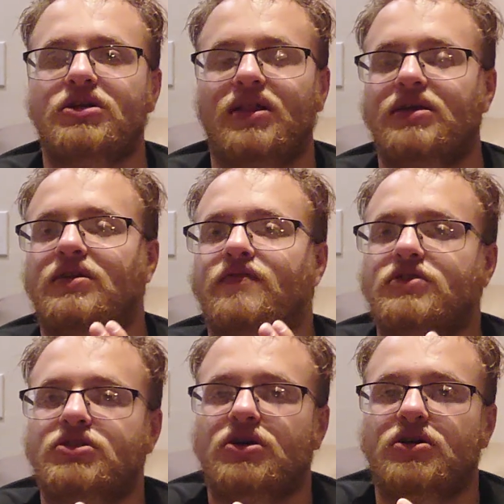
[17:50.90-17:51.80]
to like
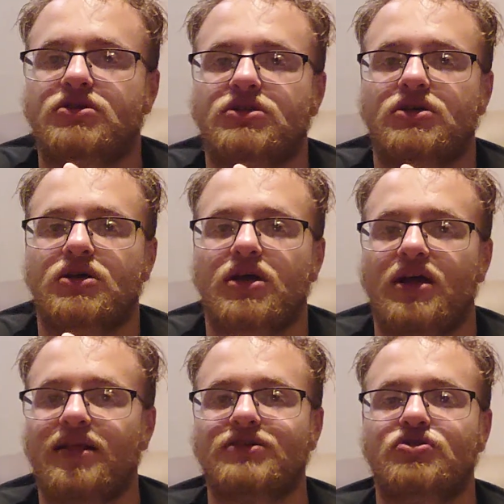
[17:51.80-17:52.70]
different songs.
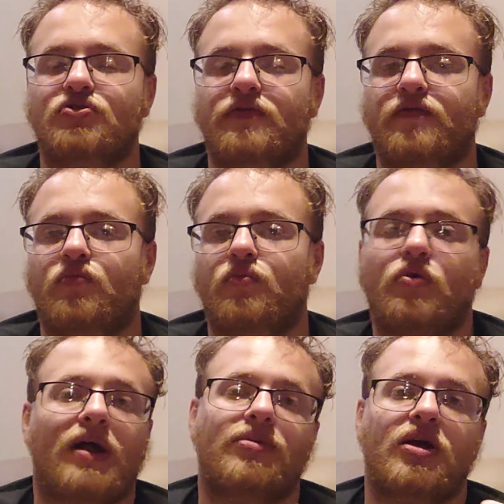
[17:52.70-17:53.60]
And that's sort of
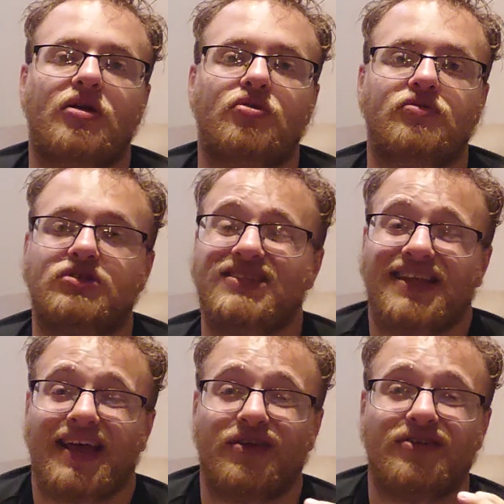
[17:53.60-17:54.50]
what I plan on doing, just
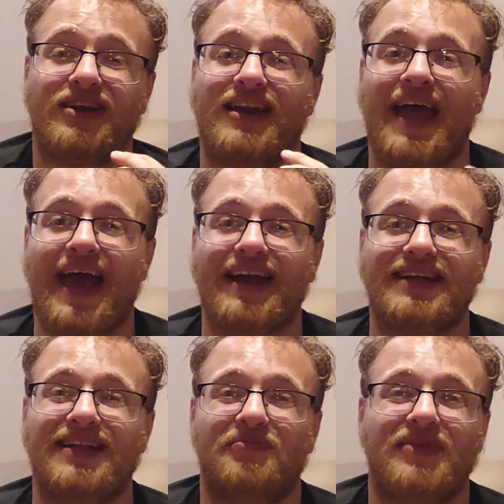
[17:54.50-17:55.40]
layering and
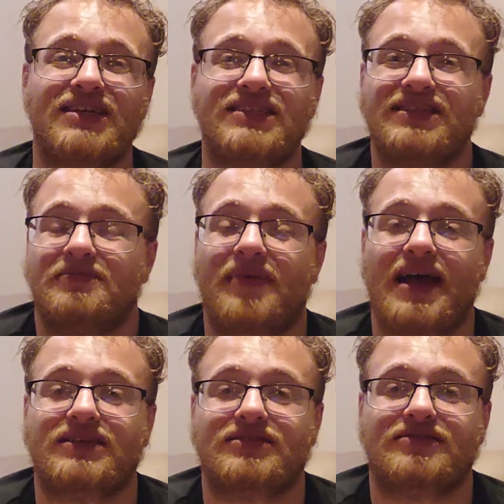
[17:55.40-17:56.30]
adding and mixing and
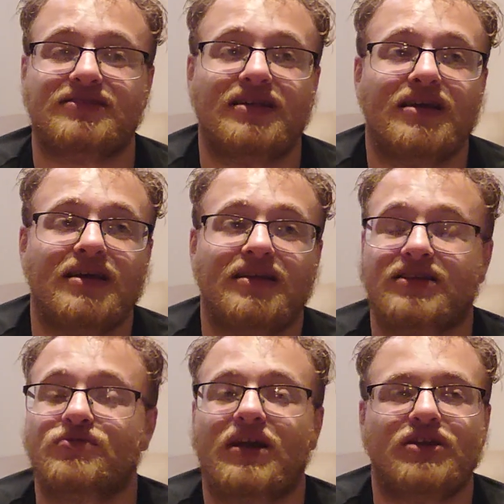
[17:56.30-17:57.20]
mastering.
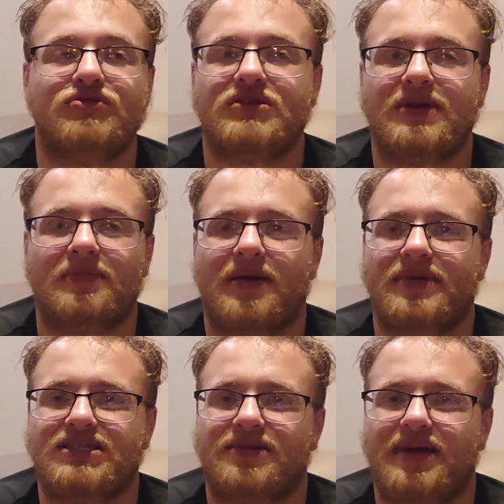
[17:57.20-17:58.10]
That's what I usually mean by
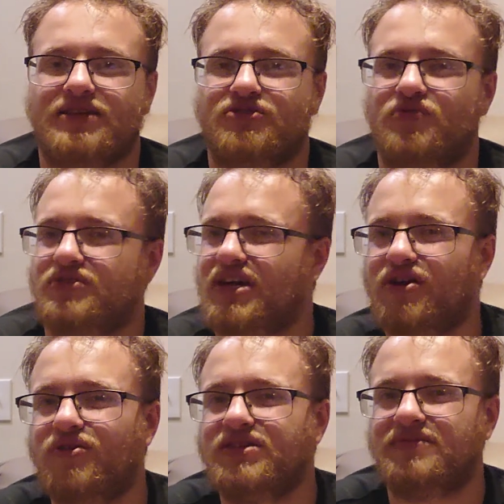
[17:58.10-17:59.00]
mixing and mastering, which I
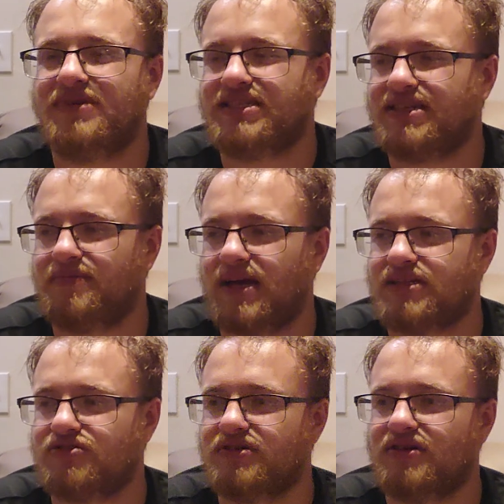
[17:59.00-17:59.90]
know isn't mixing and
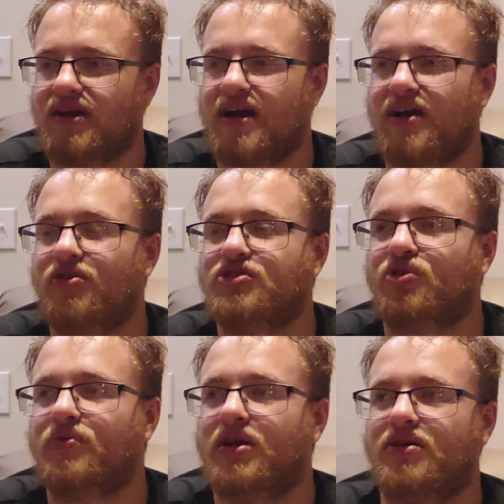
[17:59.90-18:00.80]
mastering. I
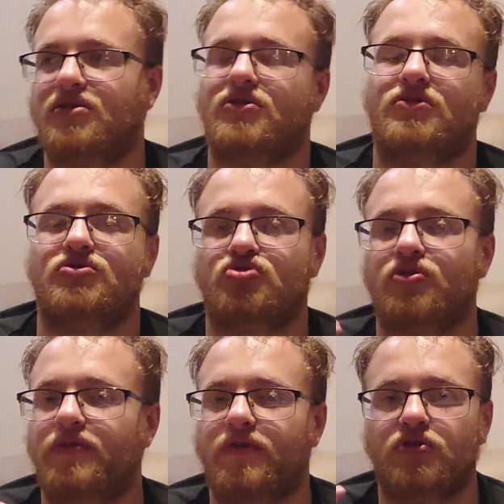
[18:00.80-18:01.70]
also want to, you know,
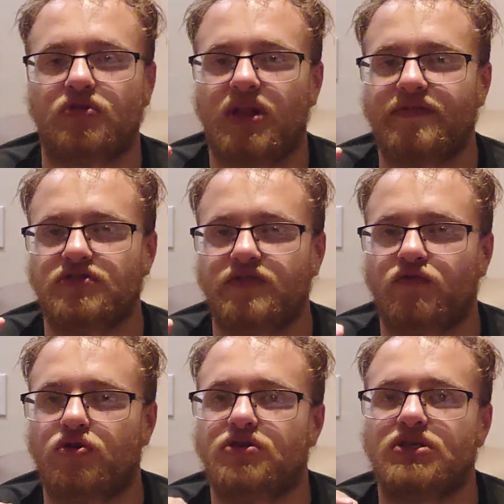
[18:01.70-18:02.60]
control the vocal levels,
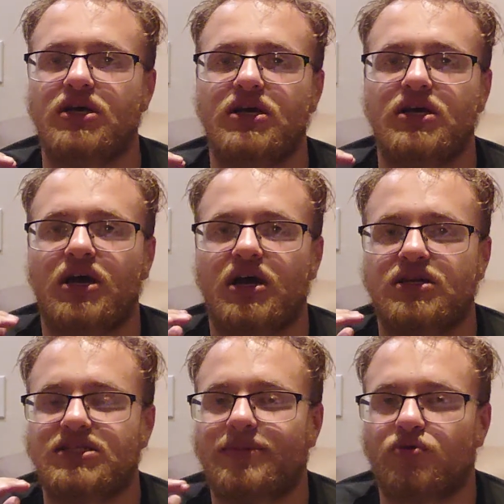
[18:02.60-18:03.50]
of course,
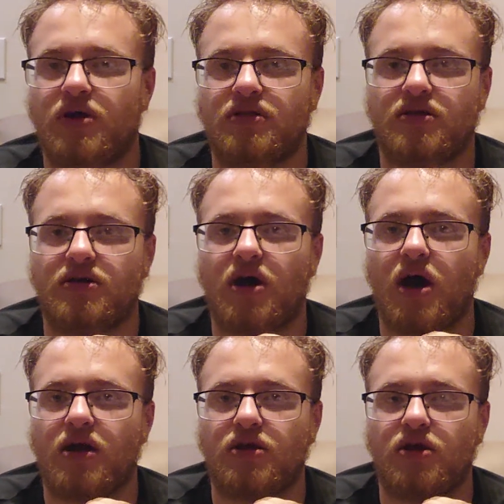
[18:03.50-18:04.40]
separate the
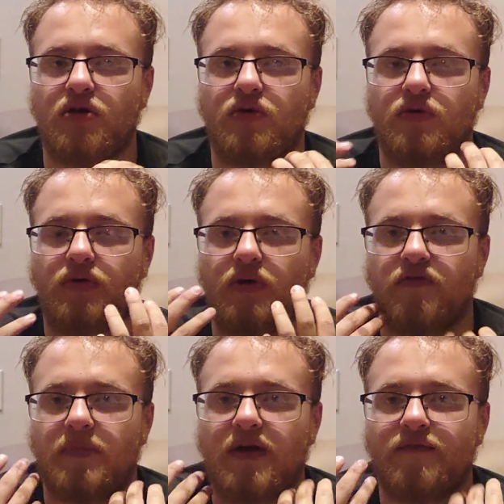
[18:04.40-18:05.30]
audio
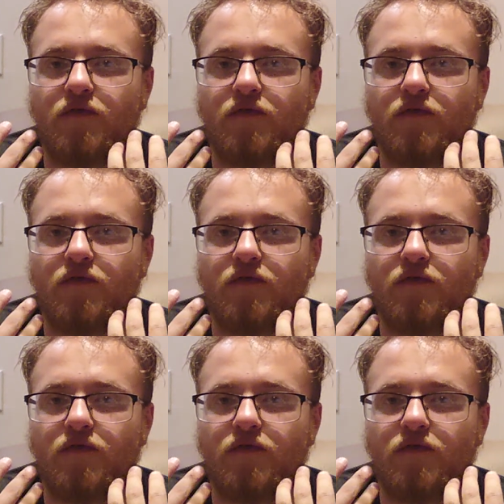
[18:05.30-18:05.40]
of my